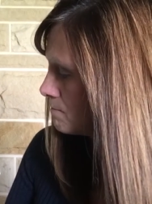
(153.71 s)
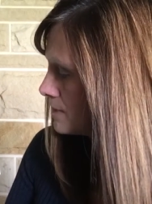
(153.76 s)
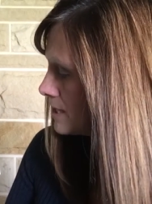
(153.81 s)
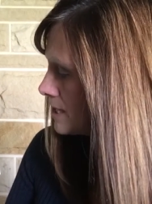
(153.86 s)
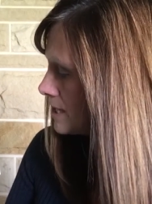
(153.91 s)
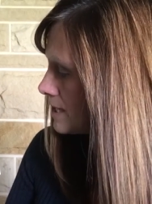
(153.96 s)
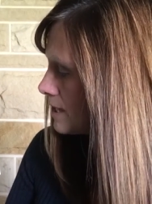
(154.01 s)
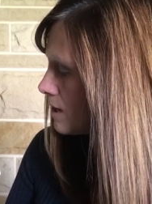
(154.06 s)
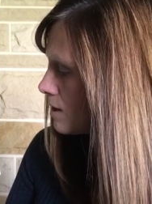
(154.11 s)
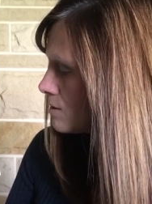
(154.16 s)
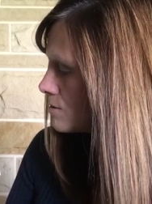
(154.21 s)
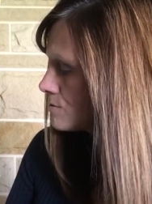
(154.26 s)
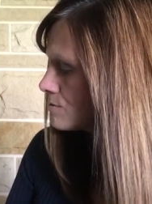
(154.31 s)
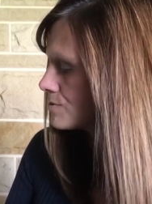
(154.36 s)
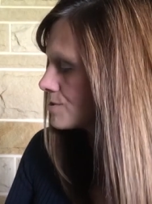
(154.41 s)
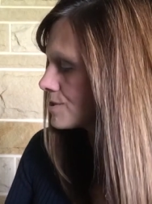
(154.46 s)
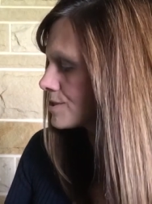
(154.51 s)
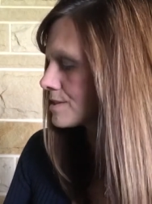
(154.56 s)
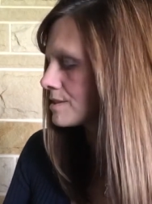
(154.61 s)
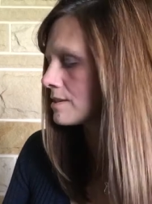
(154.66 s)

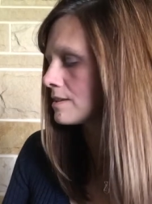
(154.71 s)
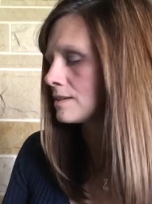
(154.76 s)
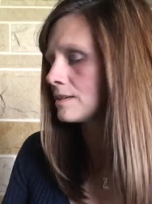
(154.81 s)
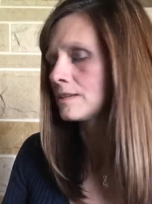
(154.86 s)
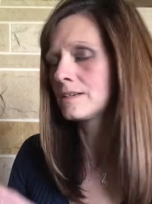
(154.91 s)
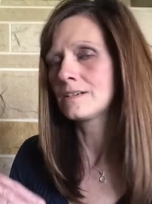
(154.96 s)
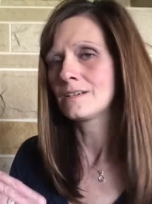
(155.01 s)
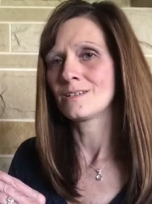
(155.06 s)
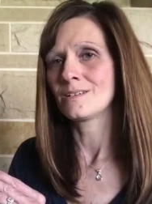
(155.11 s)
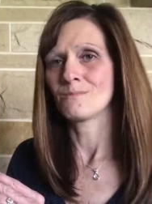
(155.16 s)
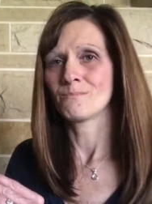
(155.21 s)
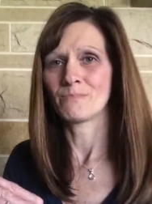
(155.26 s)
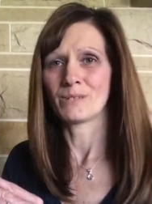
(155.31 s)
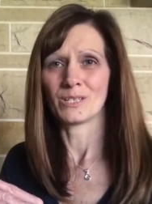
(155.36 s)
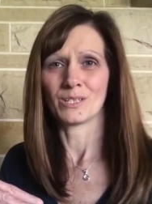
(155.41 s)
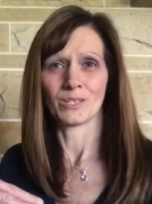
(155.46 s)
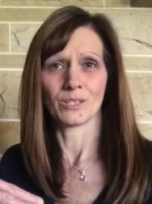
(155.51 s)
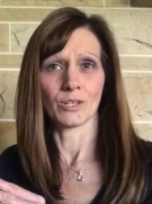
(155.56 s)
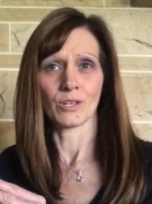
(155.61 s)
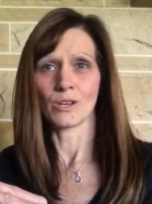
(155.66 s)
minnows,
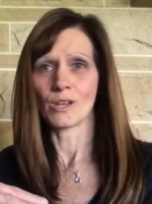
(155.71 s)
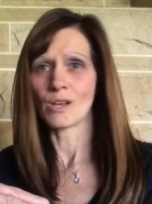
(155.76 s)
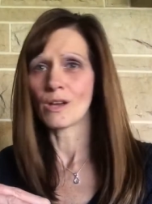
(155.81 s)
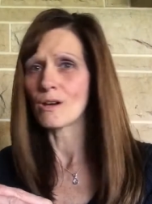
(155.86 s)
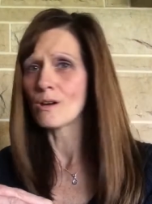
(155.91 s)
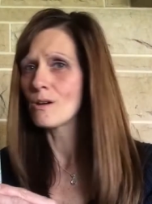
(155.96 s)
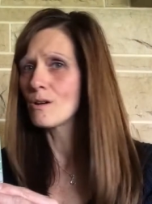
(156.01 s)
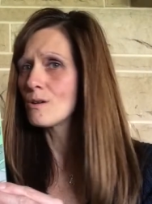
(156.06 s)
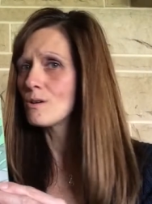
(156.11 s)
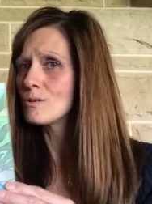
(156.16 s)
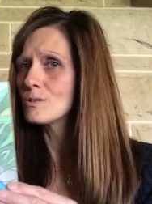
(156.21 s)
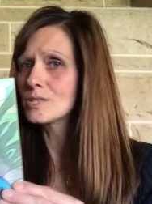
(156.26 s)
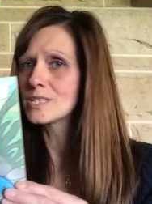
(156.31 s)
but no